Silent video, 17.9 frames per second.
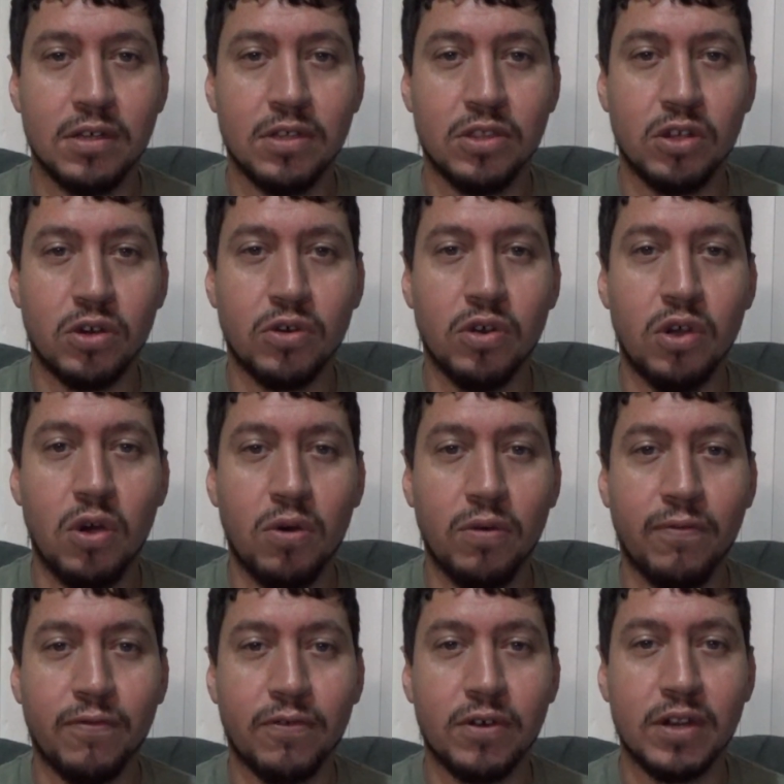They're
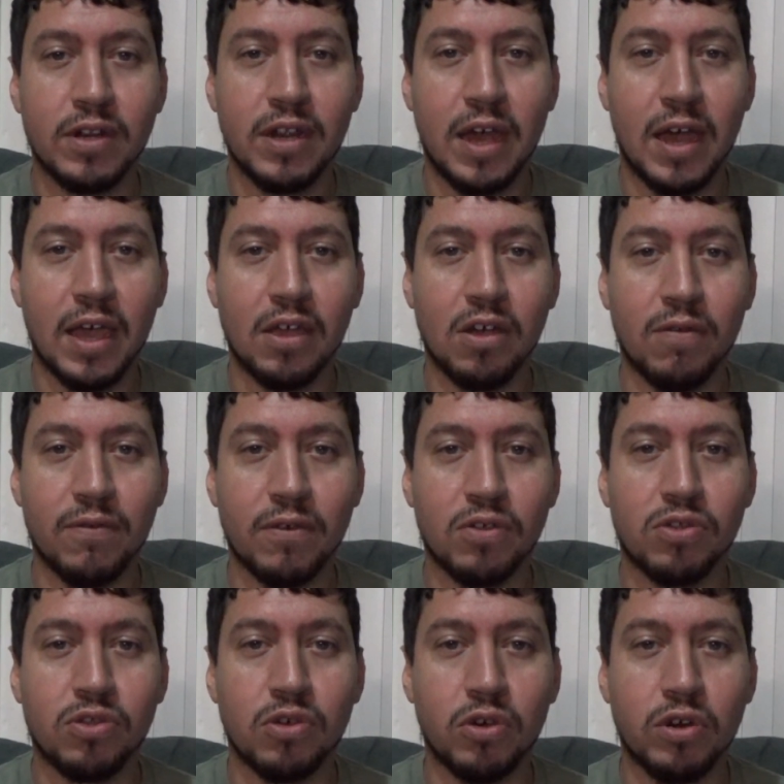known for denying over
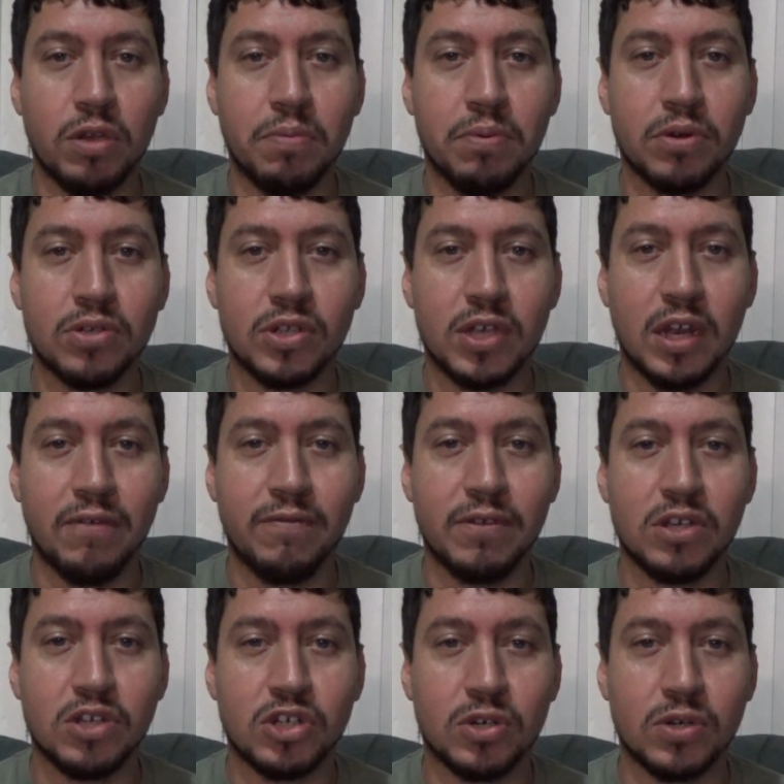30% of
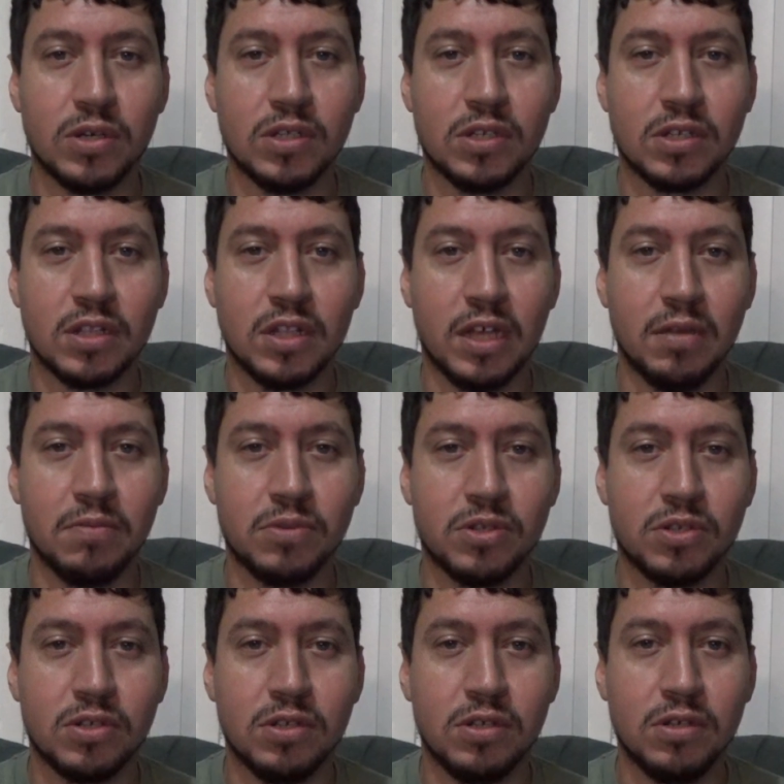insurance
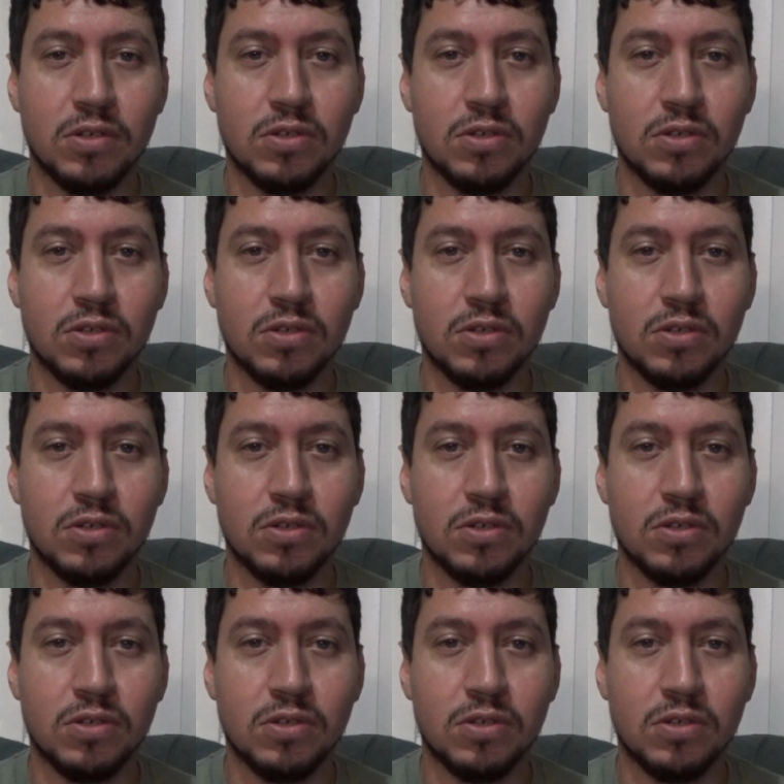claims.